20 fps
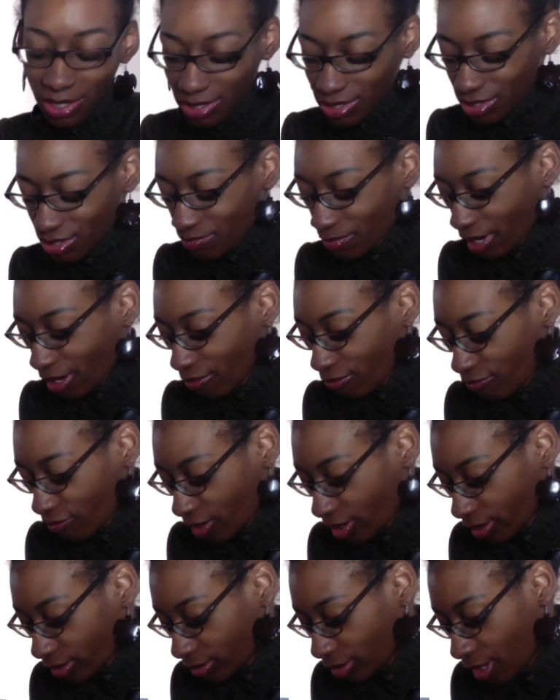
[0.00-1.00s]
is my
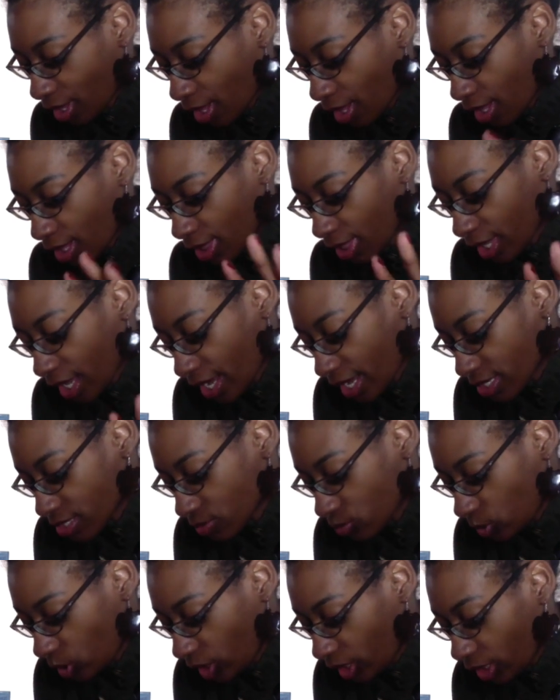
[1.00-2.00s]
fault, last
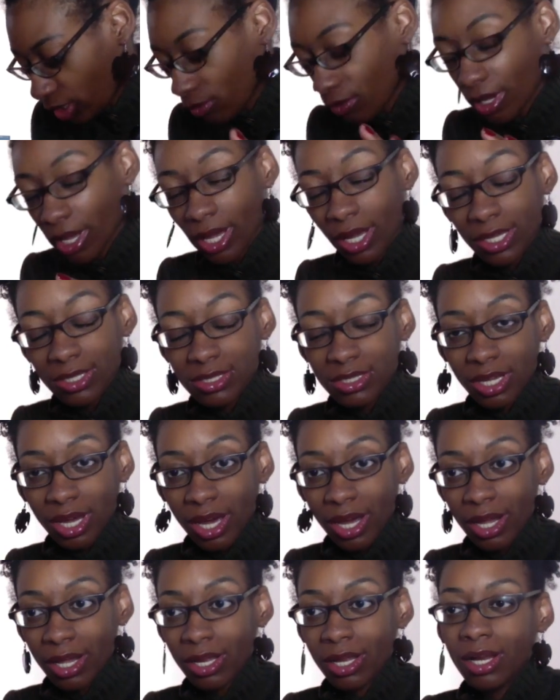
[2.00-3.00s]
week you guys
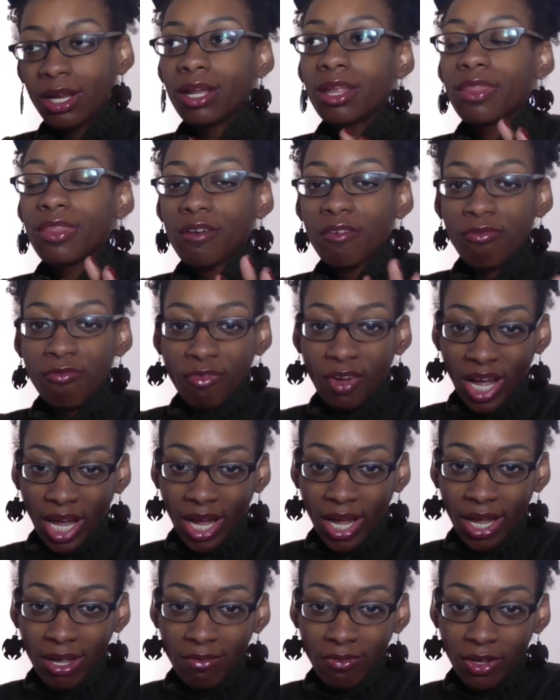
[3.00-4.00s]
got the
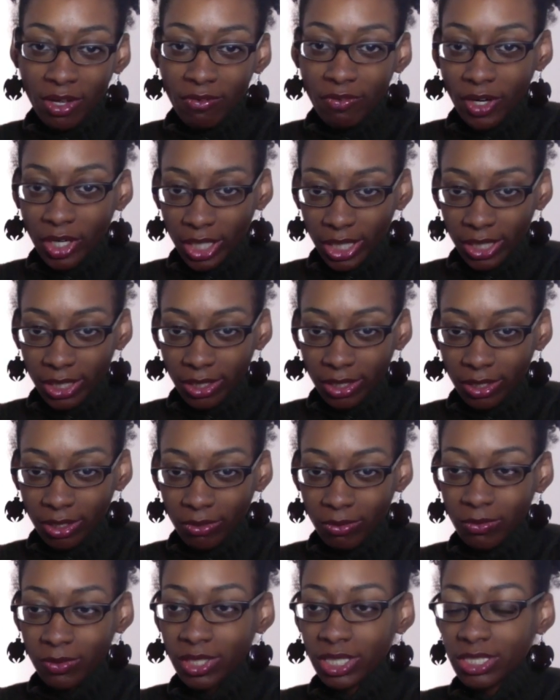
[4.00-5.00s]
Five of Earth,
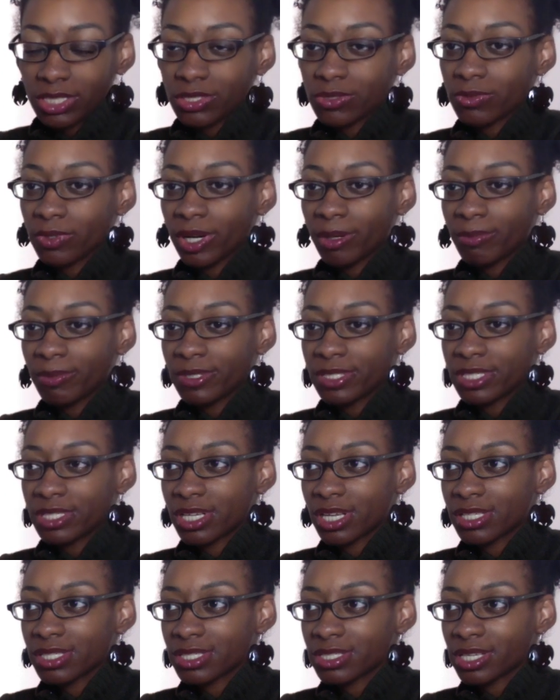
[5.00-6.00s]
which
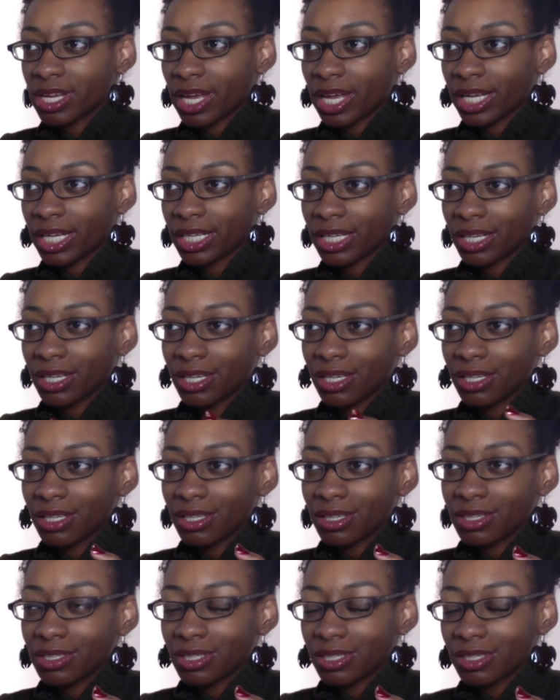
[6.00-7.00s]
represents, like,
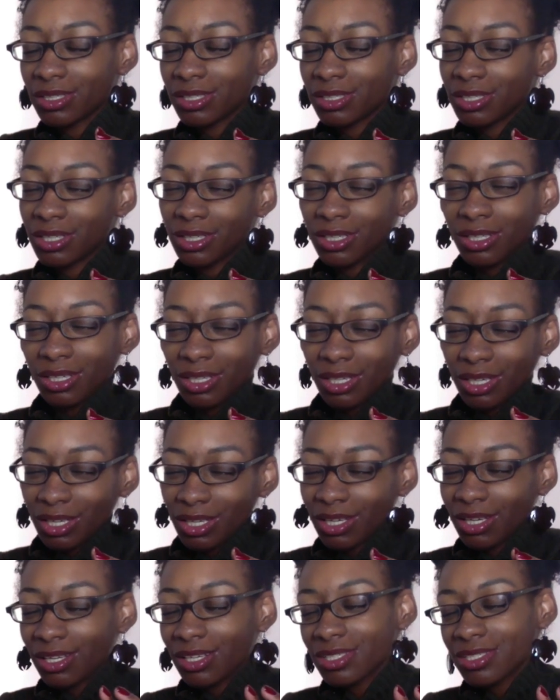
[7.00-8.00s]

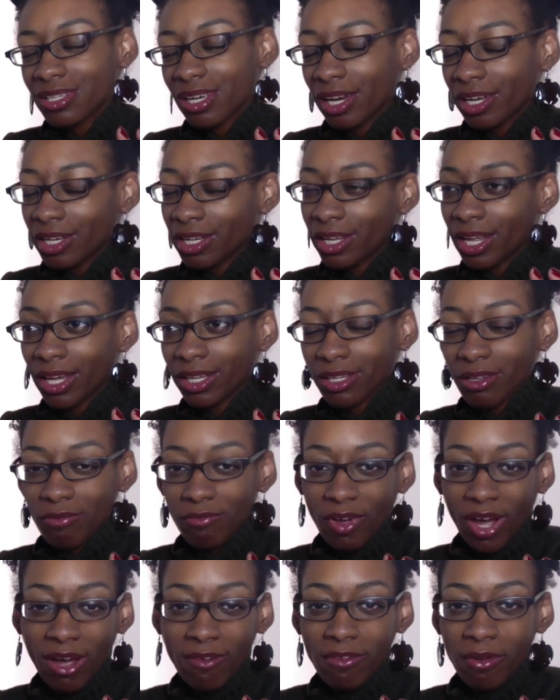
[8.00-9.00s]
it's kind of like the
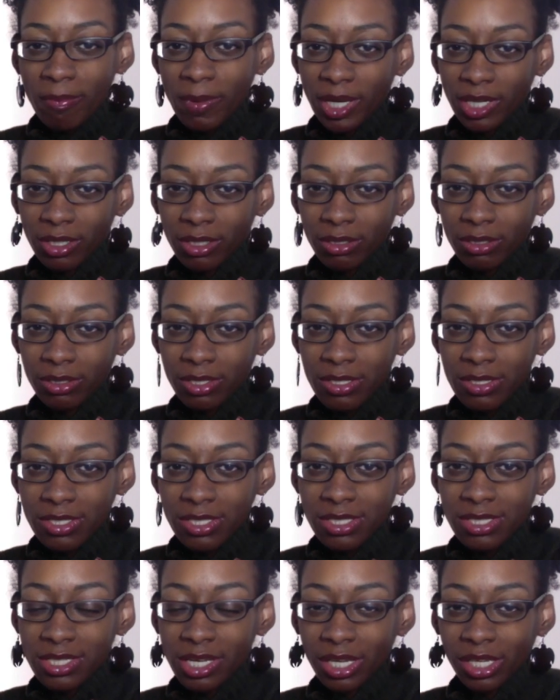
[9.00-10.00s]
Five of Pentacles.
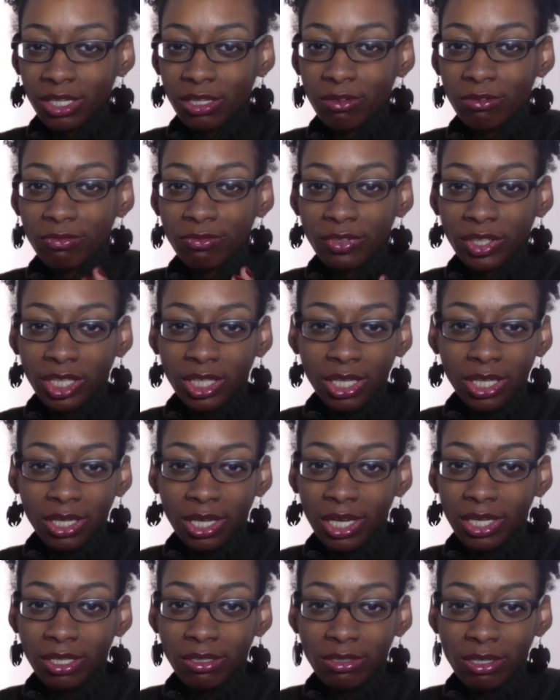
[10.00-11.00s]
It's like you're feeling
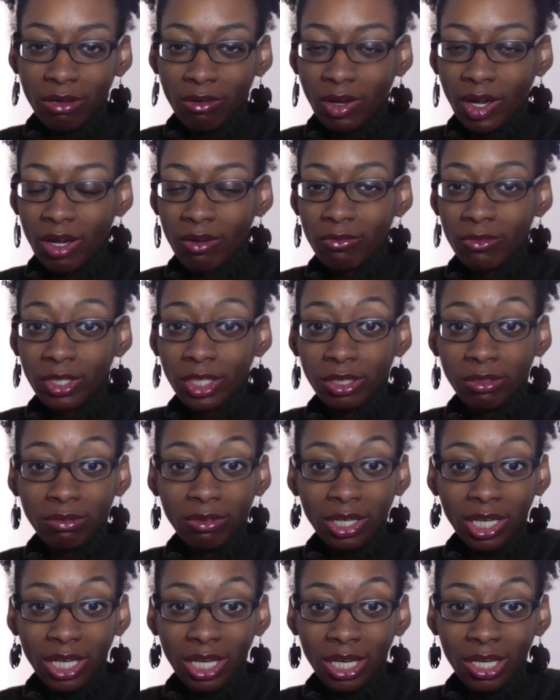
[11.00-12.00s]
like you don't have what you
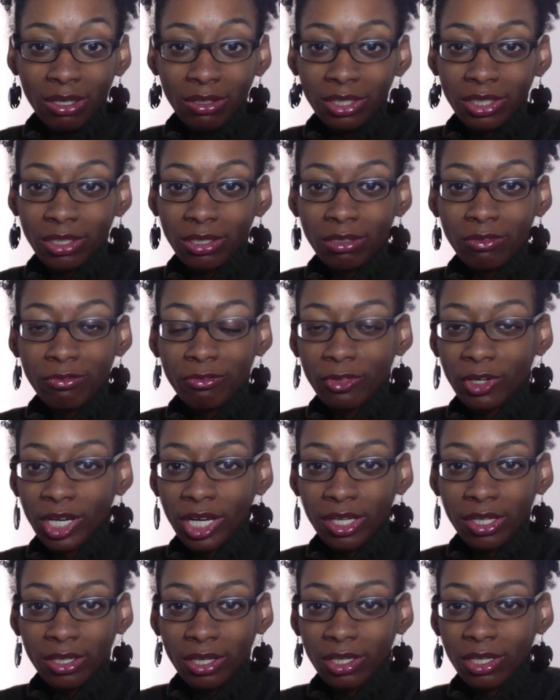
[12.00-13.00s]
need, or you're afraid
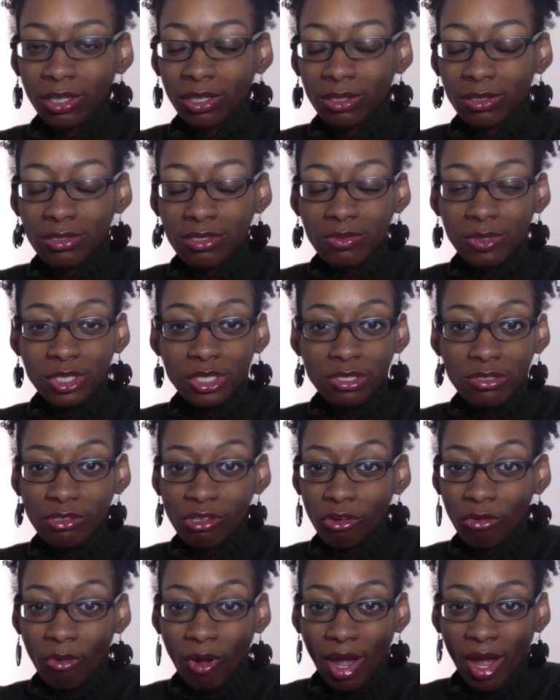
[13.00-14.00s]
you're going to lose what you
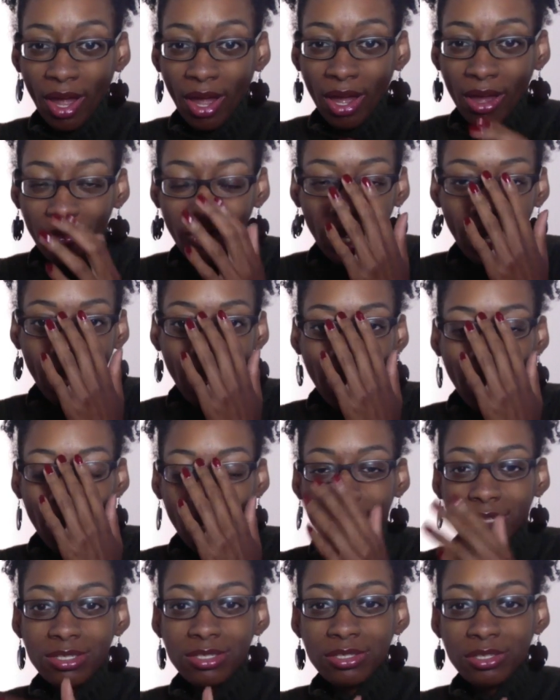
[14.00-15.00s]
do have.
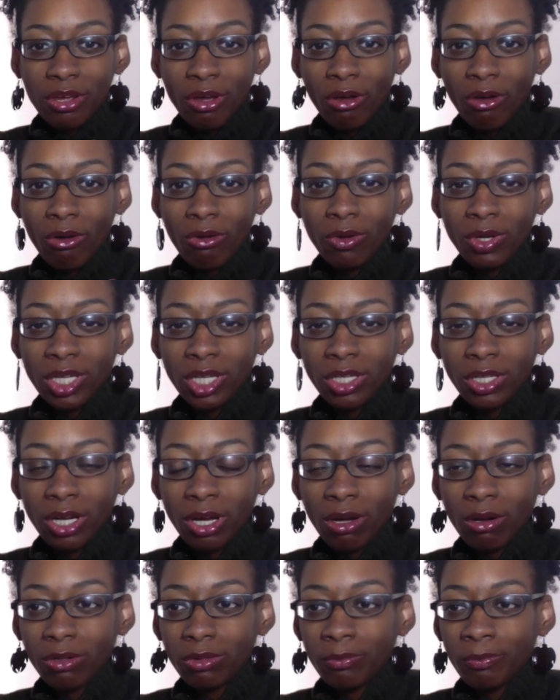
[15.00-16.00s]
And so, you
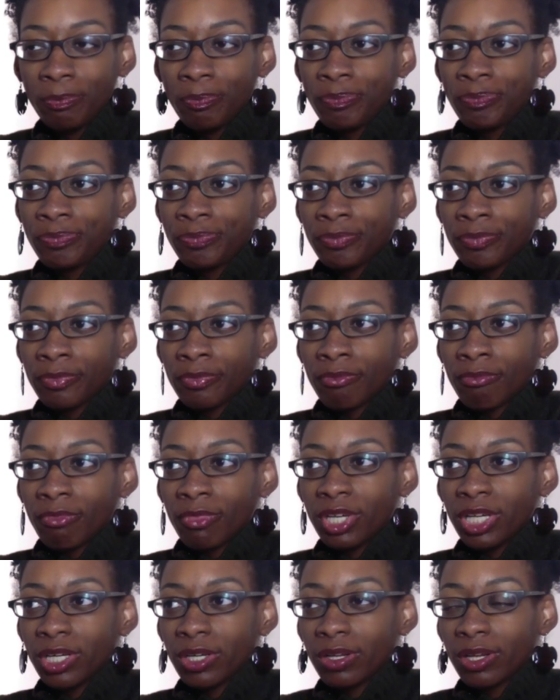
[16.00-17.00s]
know,
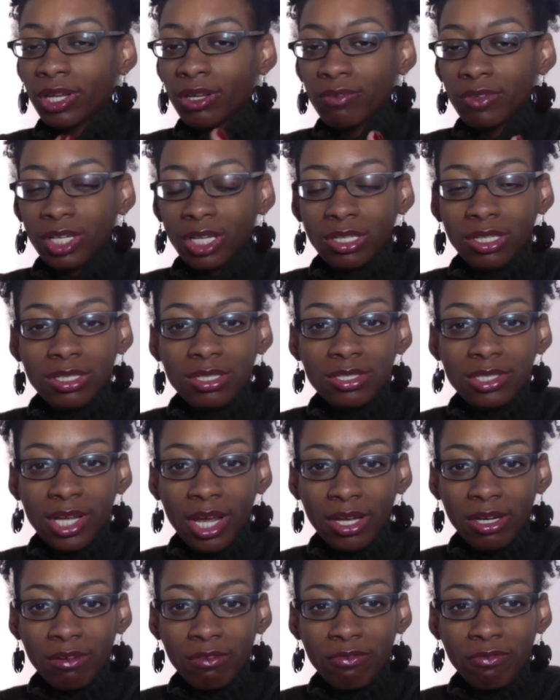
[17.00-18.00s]
you're living in a
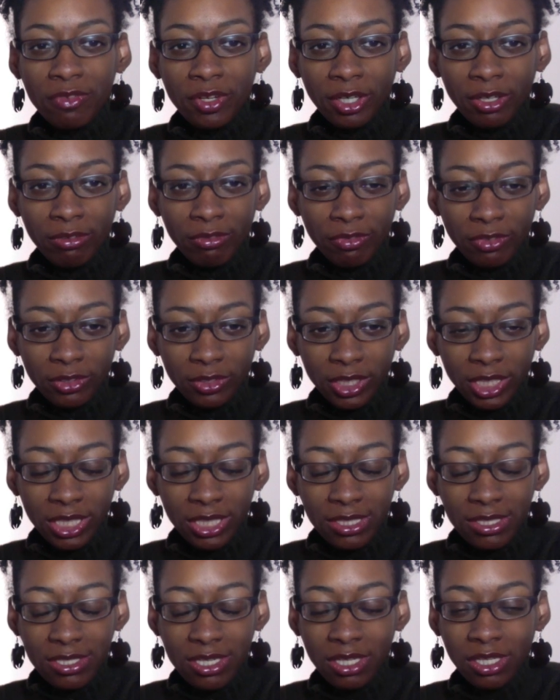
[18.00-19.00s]
state of
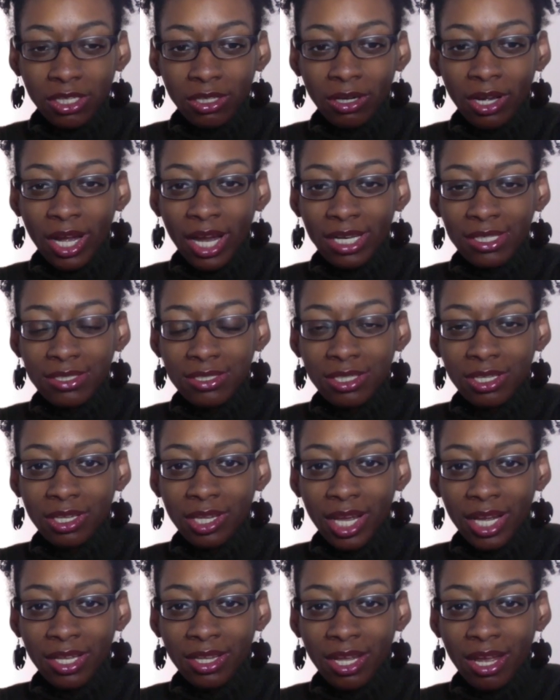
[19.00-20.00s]
fearfulness, and you're actually
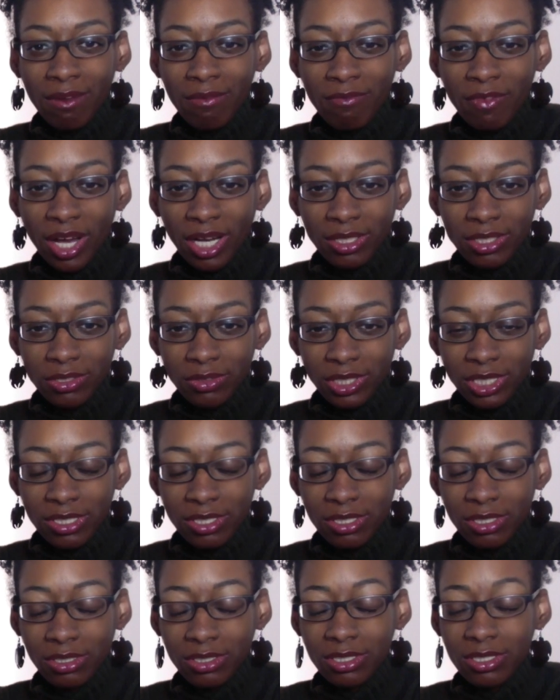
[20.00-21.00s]
letting that factor into
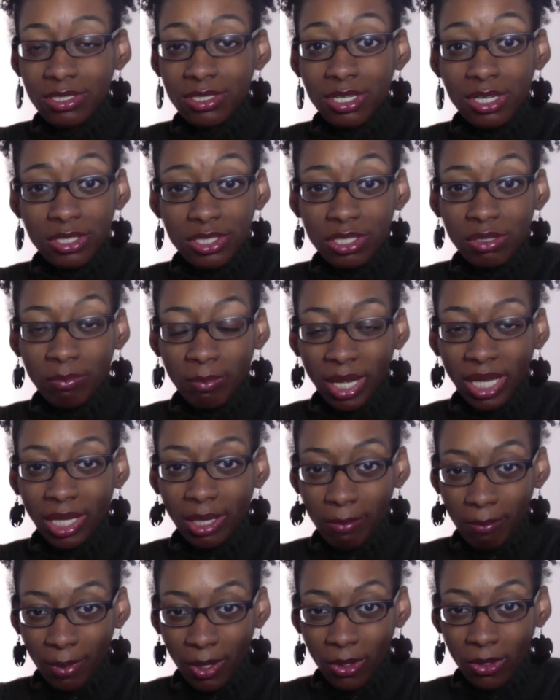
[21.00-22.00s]
your
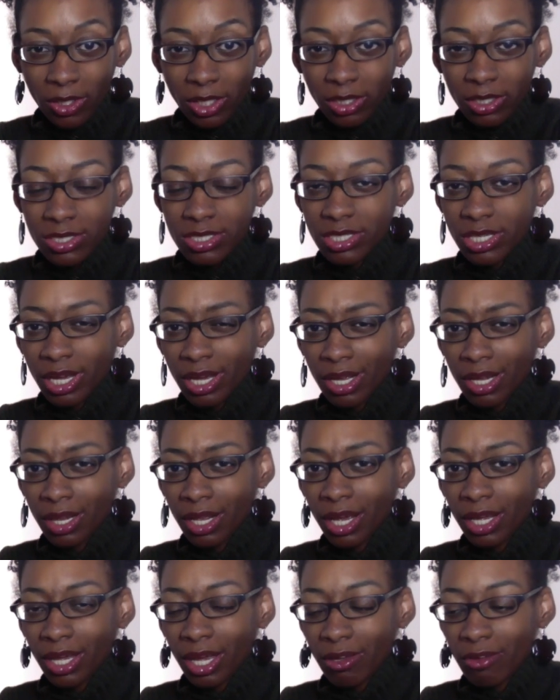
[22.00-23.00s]
decision-making mode. You're saying,
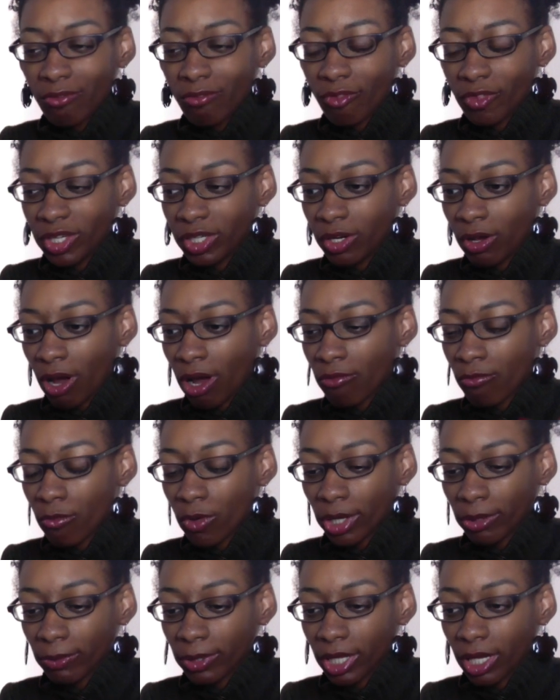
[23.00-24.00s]
like, if, you know, I've
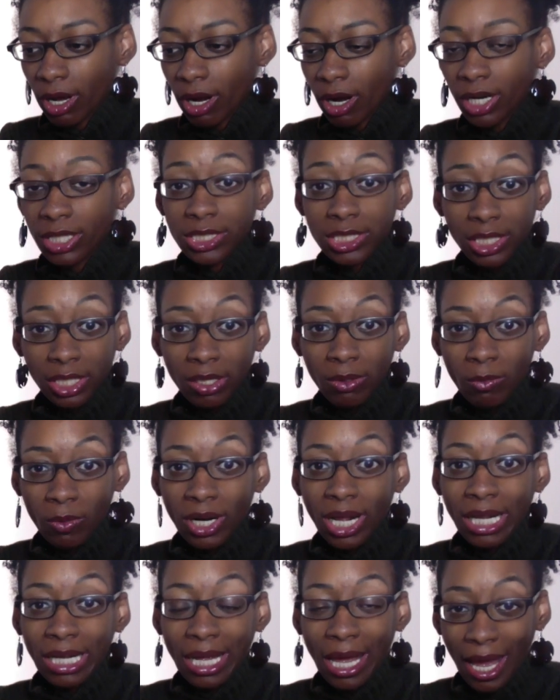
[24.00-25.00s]
worked really hard to get what
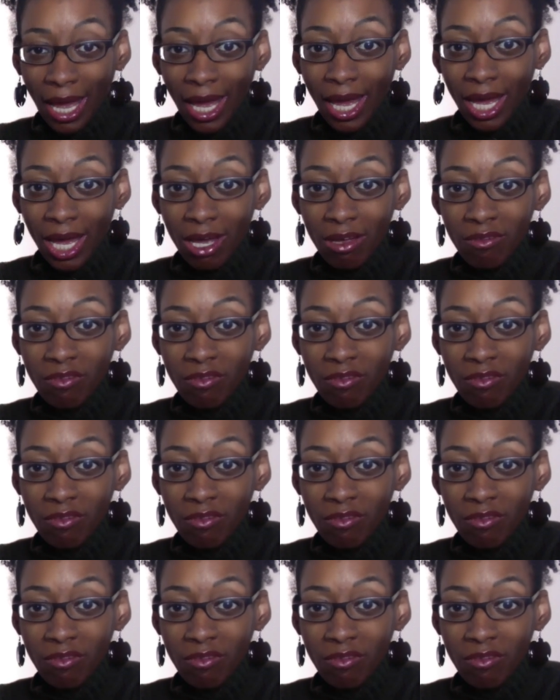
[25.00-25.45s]
I have,